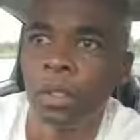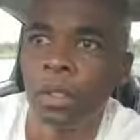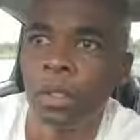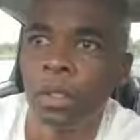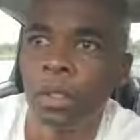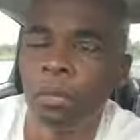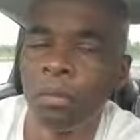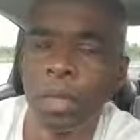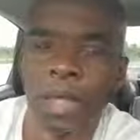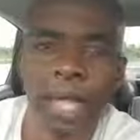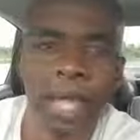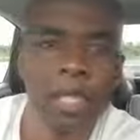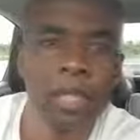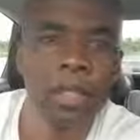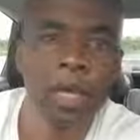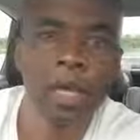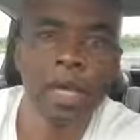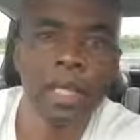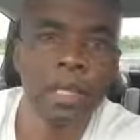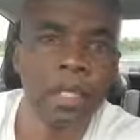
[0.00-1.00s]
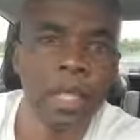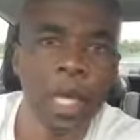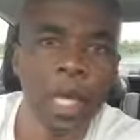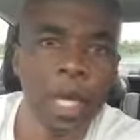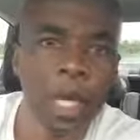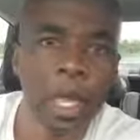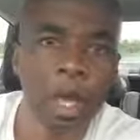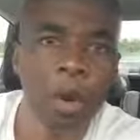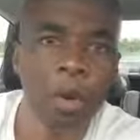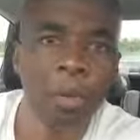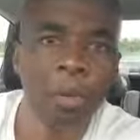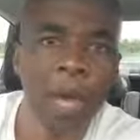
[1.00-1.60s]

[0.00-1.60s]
But HR is not law.